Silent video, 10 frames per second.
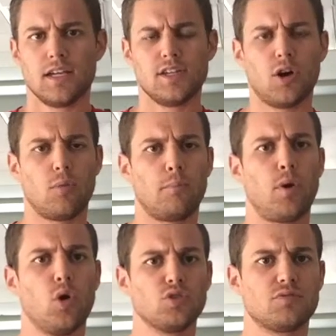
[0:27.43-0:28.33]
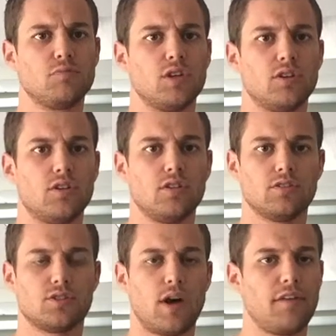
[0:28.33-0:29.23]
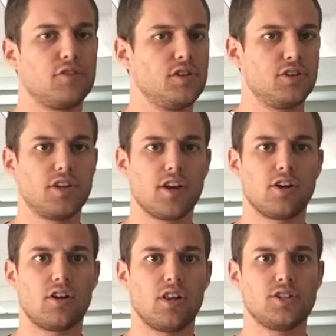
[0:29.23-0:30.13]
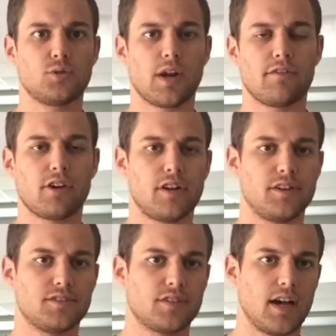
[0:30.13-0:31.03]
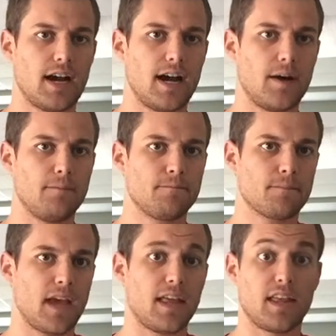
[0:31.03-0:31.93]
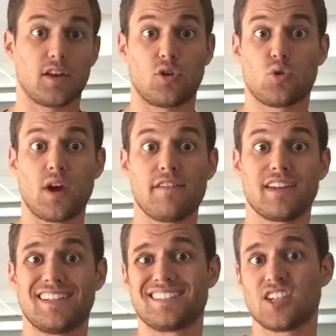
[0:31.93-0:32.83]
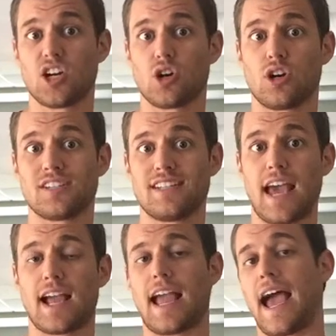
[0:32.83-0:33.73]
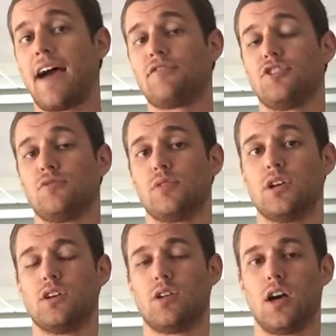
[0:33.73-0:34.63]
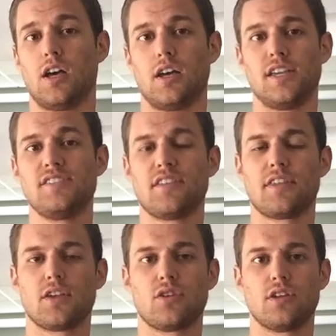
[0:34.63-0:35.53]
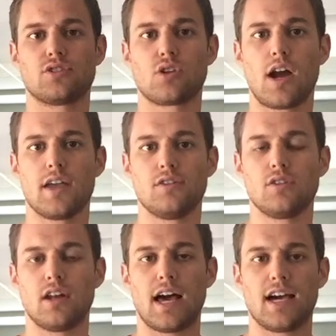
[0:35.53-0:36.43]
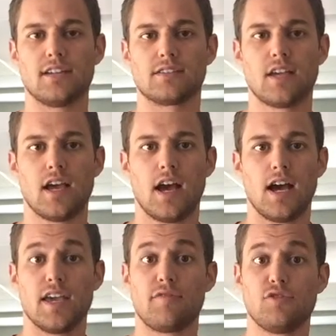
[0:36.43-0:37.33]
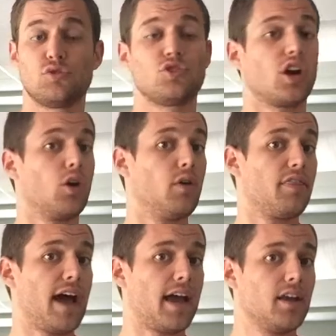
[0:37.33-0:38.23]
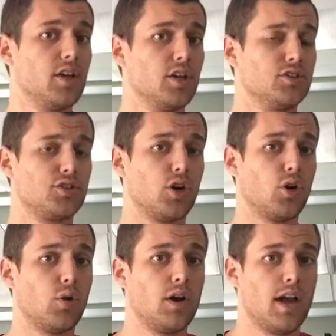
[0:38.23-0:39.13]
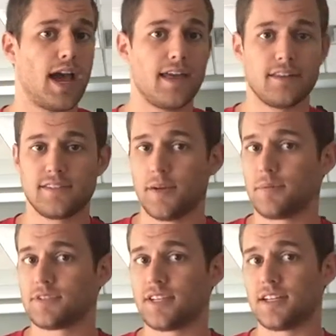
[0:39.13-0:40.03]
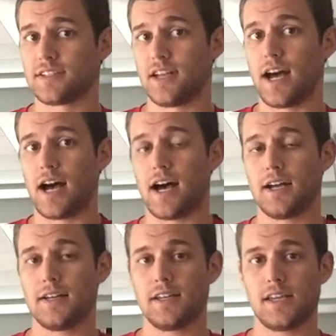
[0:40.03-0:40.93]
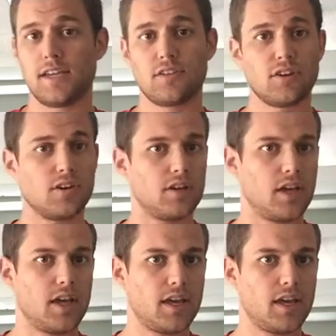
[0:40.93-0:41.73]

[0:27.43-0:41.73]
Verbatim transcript: you know, post meal, so after you eat your dinner, your lunch, or whatever it is, um, and then craving dessert or a snack after your meal, an uh, easy thing you can try and utilize if you struggle with that. So, and the tip is this, uh, either